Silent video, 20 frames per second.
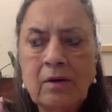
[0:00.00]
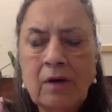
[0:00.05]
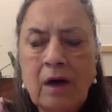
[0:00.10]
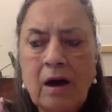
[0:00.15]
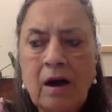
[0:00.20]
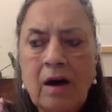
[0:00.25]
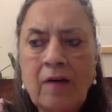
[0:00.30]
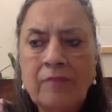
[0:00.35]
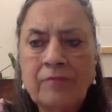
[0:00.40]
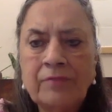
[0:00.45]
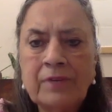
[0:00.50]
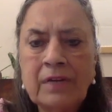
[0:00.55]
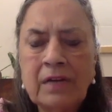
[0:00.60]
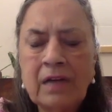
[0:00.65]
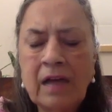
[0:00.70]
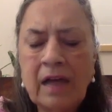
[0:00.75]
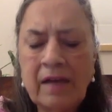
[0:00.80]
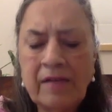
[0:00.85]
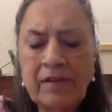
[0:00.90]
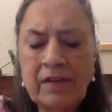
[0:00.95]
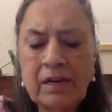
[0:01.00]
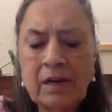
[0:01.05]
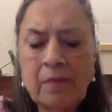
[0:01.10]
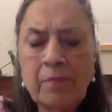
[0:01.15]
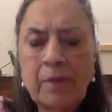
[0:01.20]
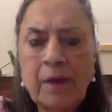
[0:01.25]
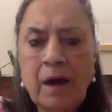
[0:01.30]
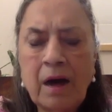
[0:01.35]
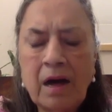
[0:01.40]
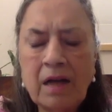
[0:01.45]
after having a
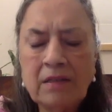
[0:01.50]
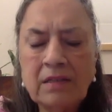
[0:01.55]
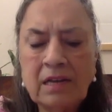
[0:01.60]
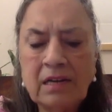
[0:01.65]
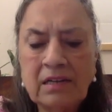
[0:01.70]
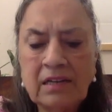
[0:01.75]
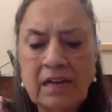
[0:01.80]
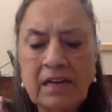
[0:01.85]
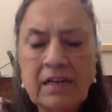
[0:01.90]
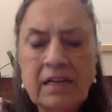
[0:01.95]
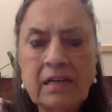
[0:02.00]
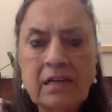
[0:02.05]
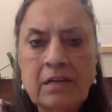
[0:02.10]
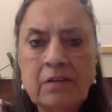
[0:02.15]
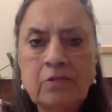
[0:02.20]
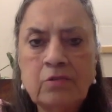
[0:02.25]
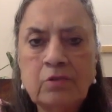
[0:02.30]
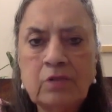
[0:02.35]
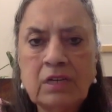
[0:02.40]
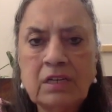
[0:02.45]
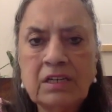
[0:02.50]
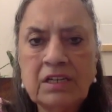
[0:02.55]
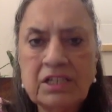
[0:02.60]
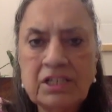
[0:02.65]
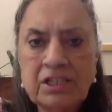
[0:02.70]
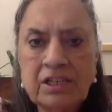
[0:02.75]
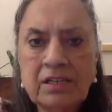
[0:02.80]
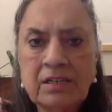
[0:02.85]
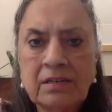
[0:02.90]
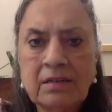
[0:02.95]
bath and getting into the
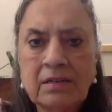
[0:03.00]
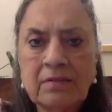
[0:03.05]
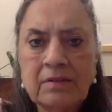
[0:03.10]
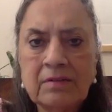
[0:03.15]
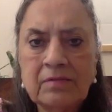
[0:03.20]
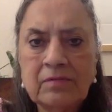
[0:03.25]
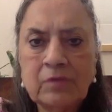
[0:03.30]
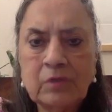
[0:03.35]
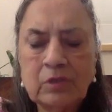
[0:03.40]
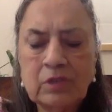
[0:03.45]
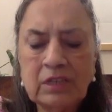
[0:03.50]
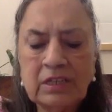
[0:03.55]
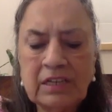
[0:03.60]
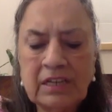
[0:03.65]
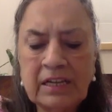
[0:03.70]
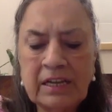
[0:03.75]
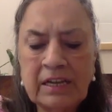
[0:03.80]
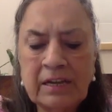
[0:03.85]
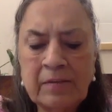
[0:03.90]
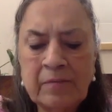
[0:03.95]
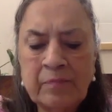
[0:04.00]
kitchen for the day,